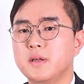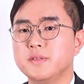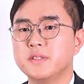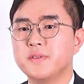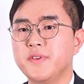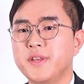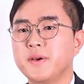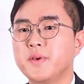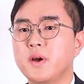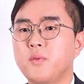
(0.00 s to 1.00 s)
This
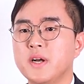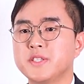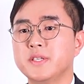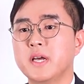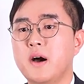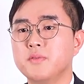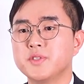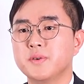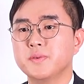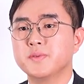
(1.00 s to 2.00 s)
video you are watching now
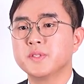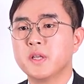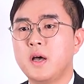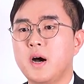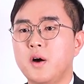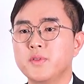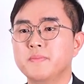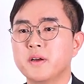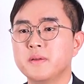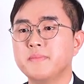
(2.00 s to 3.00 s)
shows how the
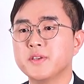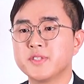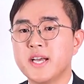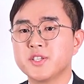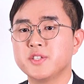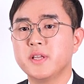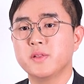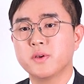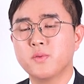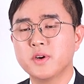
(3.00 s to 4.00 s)
bottom belt section
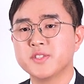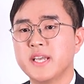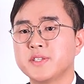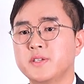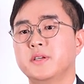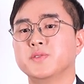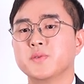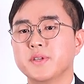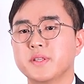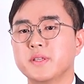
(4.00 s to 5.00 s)
and the wall section are
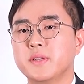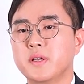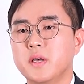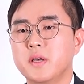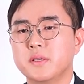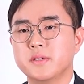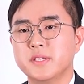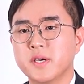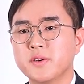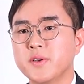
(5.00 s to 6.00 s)
joined. The
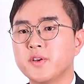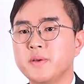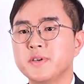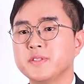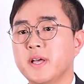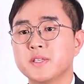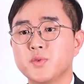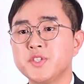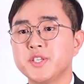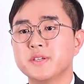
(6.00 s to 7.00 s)
internal equipment like
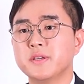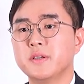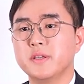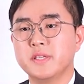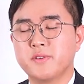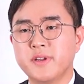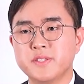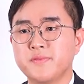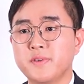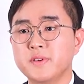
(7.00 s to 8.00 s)
switchgear is
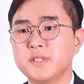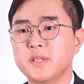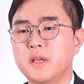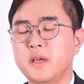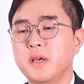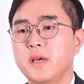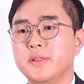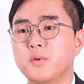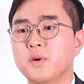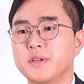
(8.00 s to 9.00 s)
arranged first and
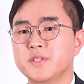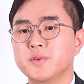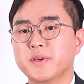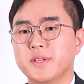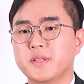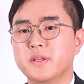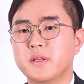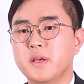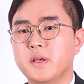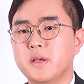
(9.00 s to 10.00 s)
the wall is joined.
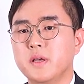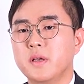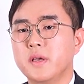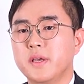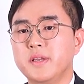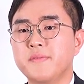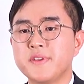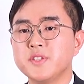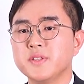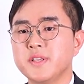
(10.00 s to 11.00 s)
It
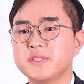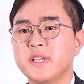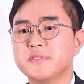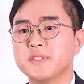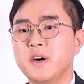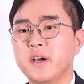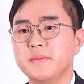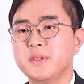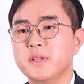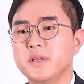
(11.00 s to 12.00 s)
efficiently saves
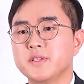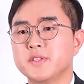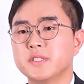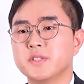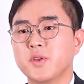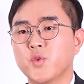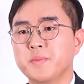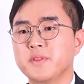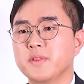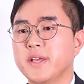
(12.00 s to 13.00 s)
time since the
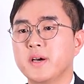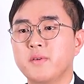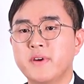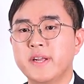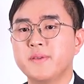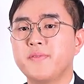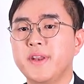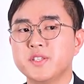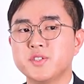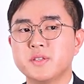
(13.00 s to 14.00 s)
equipment layout already
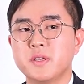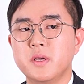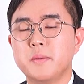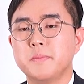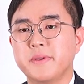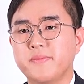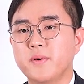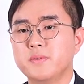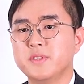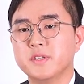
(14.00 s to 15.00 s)
finished
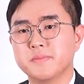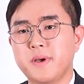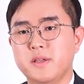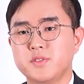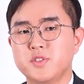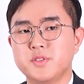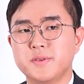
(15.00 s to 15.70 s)
before dispatch.